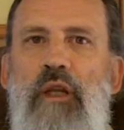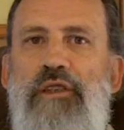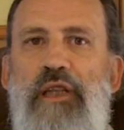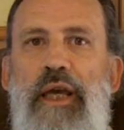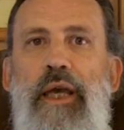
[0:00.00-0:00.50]

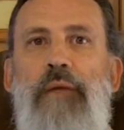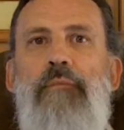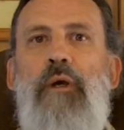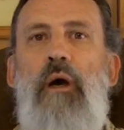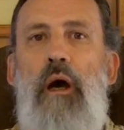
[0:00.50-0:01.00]

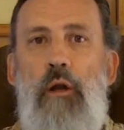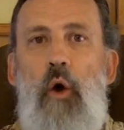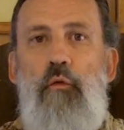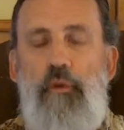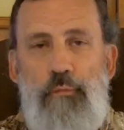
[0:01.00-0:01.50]
say, a
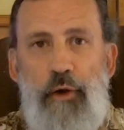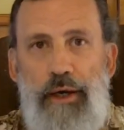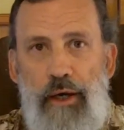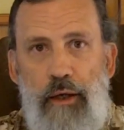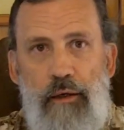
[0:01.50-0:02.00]
loaf of
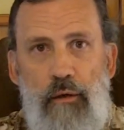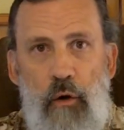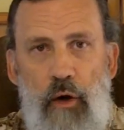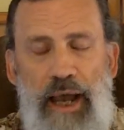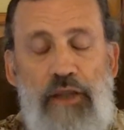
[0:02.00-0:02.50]
bread,
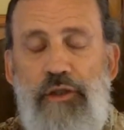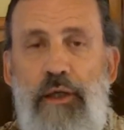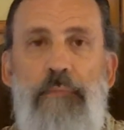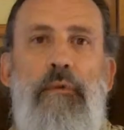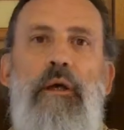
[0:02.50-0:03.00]
or
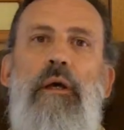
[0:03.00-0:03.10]
actually,